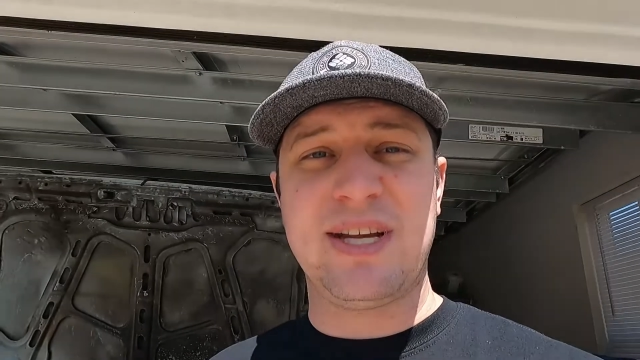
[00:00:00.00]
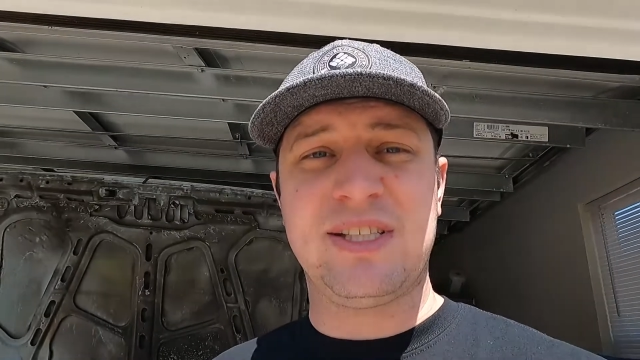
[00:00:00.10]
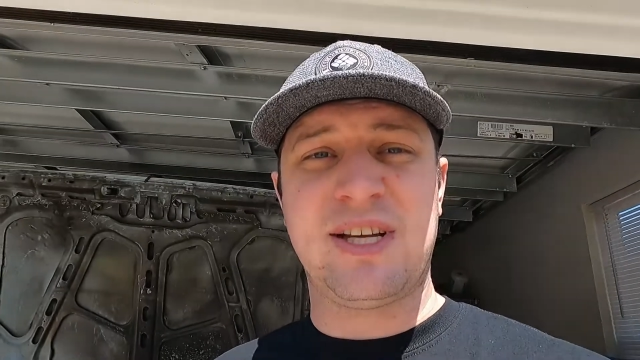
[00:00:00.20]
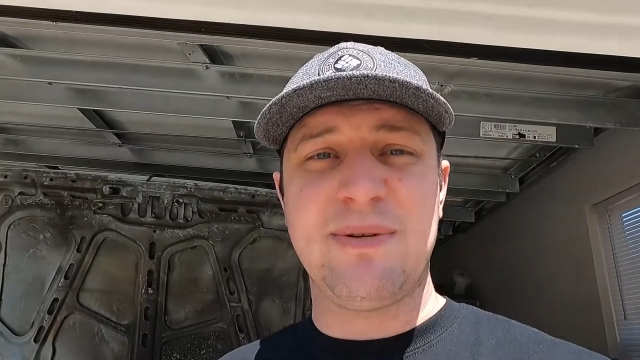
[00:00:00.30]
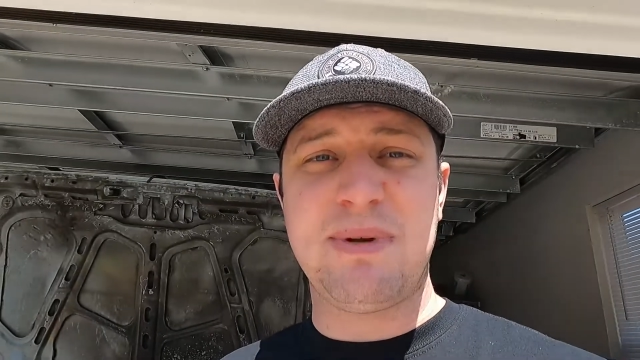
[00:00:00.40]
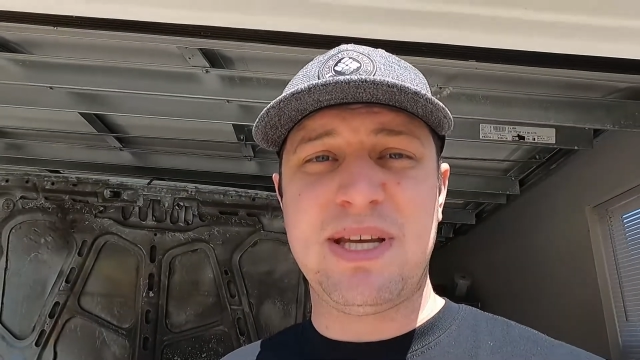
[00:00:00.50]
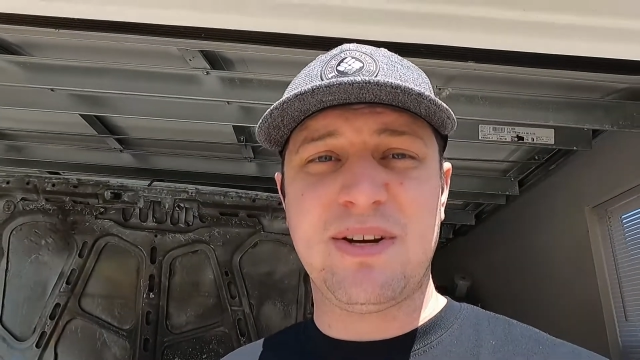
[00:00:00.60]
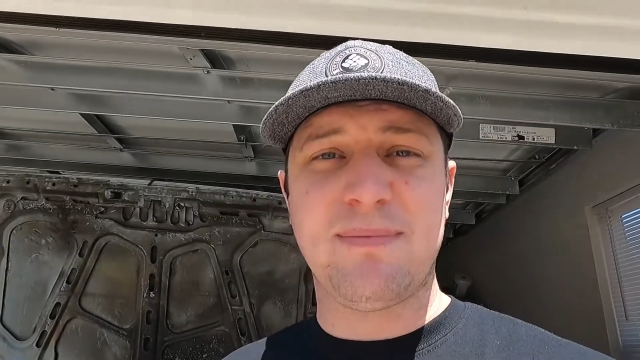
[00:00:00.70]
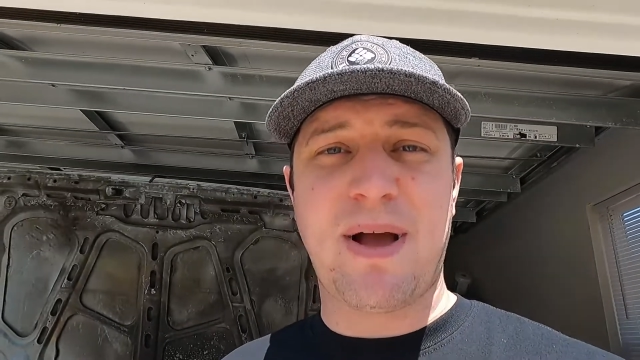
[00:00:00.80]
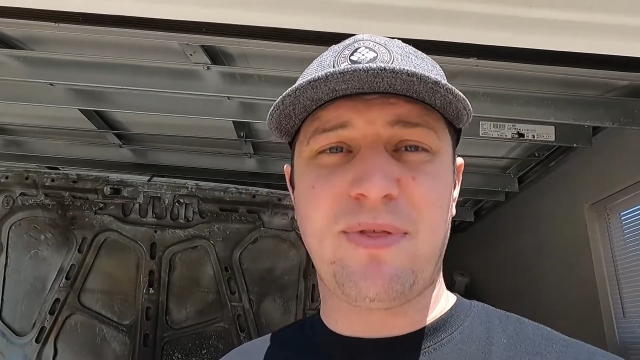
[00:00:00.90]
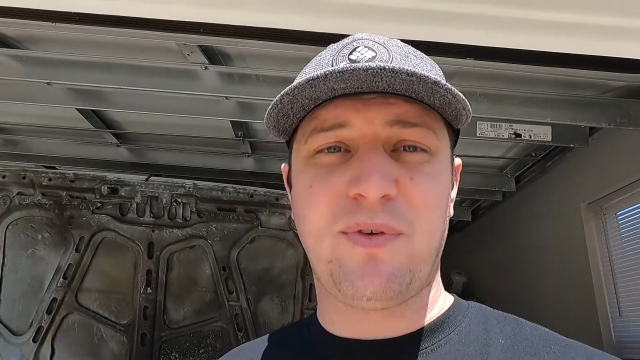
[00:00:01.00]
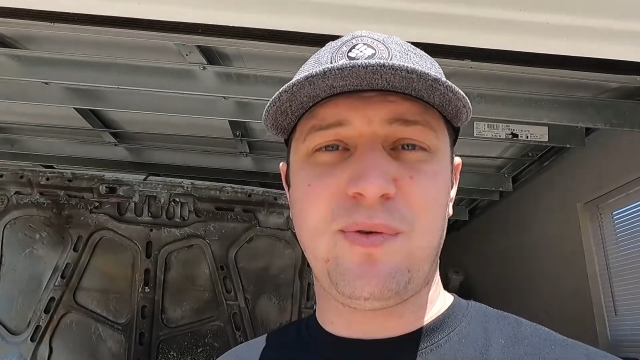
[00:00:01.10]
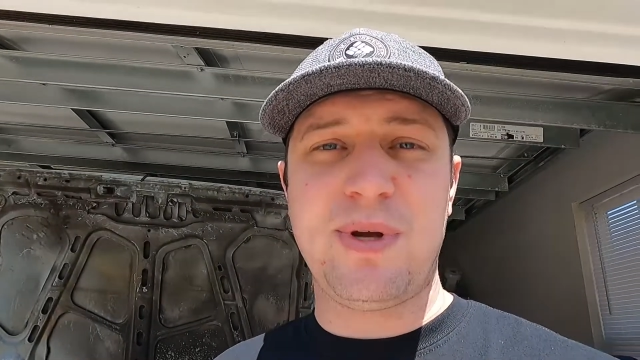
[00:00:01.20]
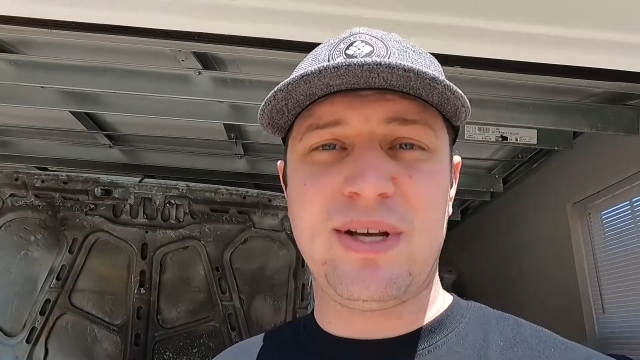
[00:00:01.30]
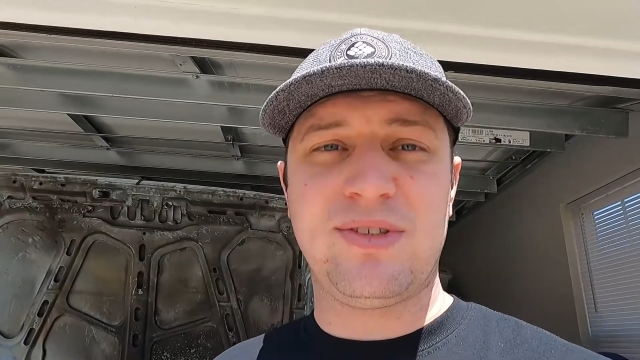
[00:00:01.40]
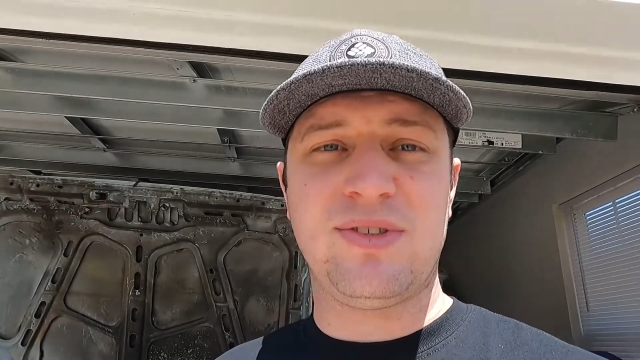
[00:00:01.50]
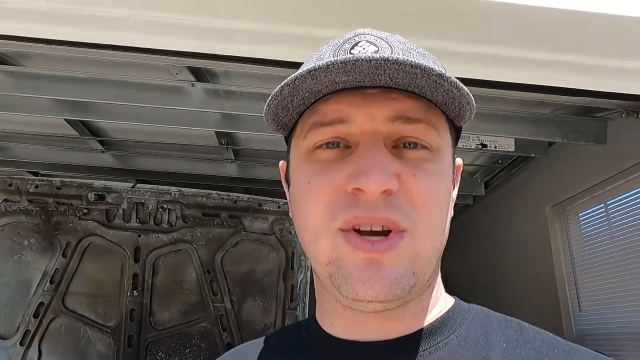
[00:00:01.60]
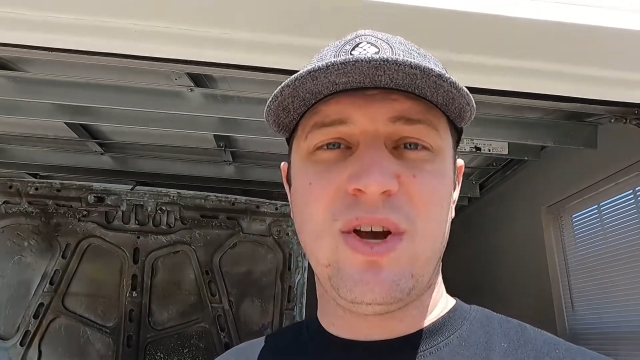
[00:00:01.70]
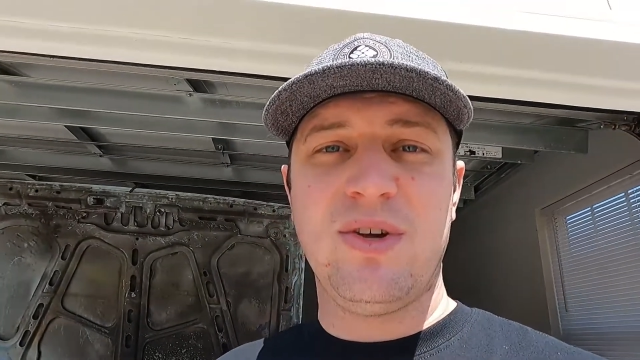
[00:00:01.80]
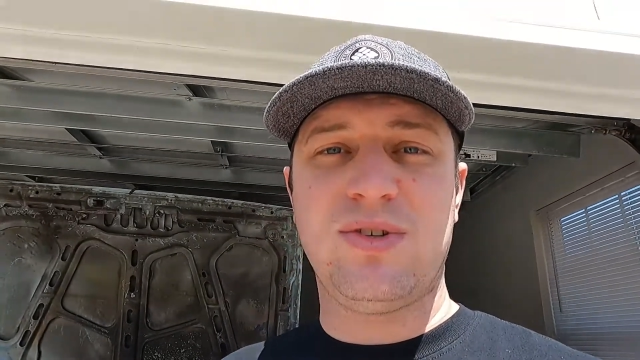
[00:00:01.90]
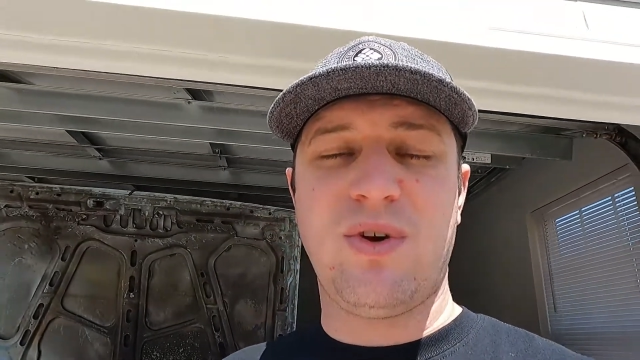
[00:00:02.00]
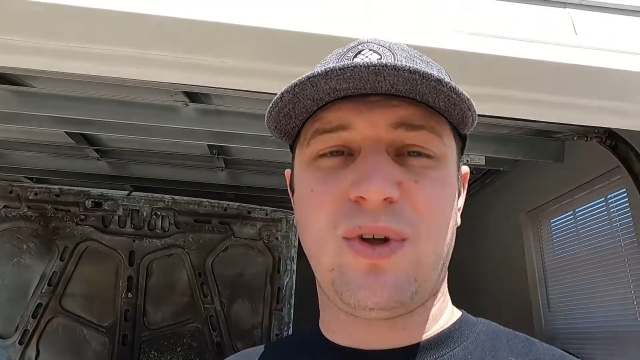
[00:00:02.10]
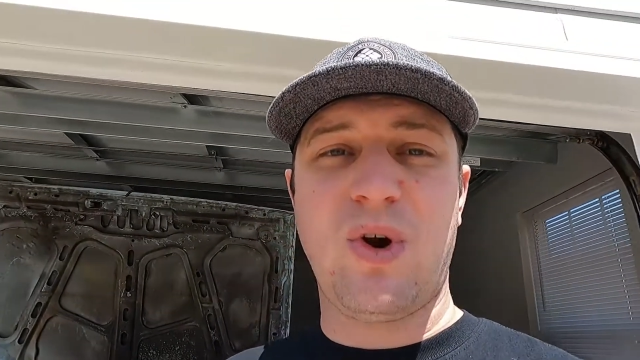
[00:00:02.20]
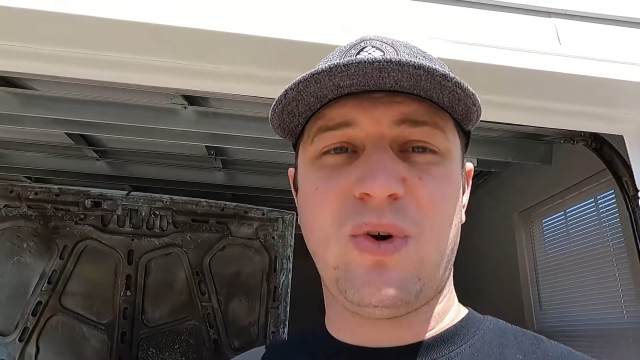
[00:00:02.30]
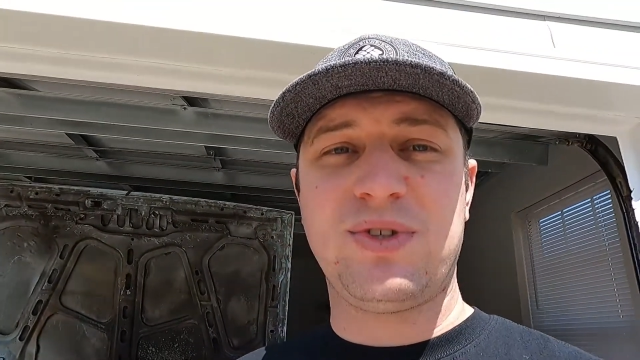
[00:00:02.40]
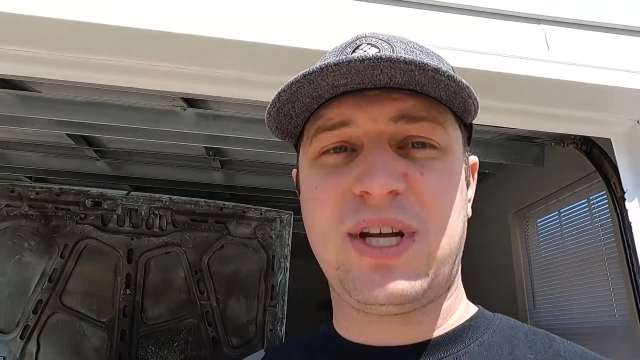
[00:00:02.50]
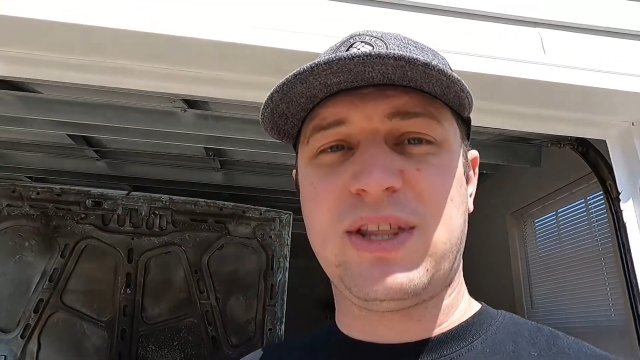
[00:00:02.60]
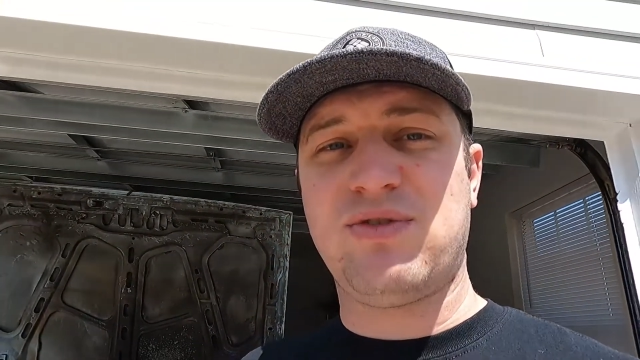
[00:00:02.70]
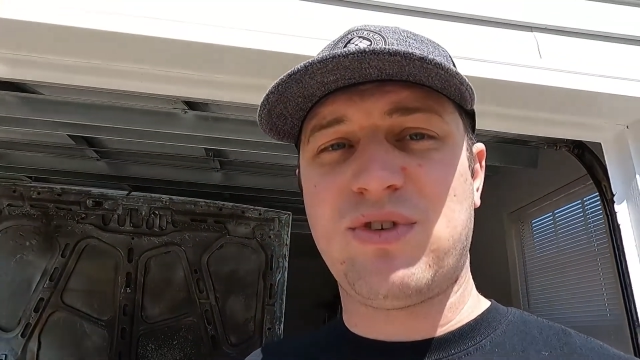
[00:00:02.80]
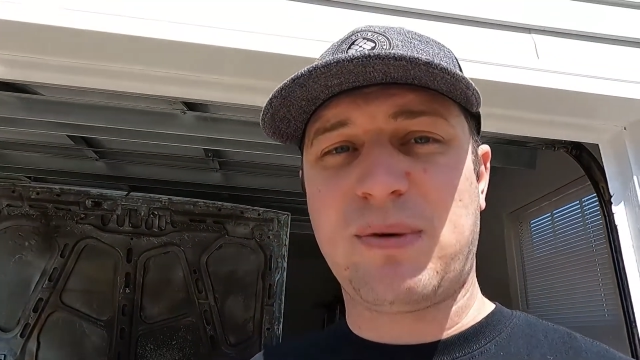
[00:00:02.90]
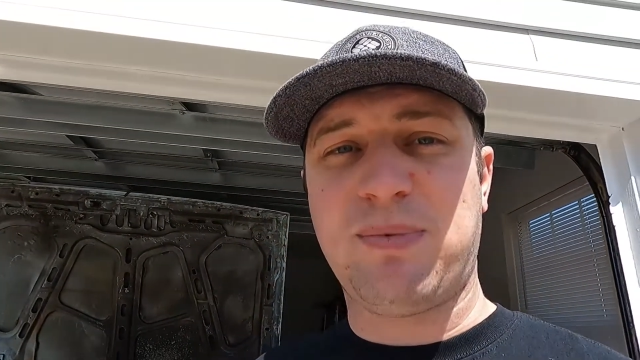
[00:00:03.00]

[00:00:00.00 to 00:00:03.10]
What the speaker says: It's going to be here in about 3 weeks, so the goal is to get the truck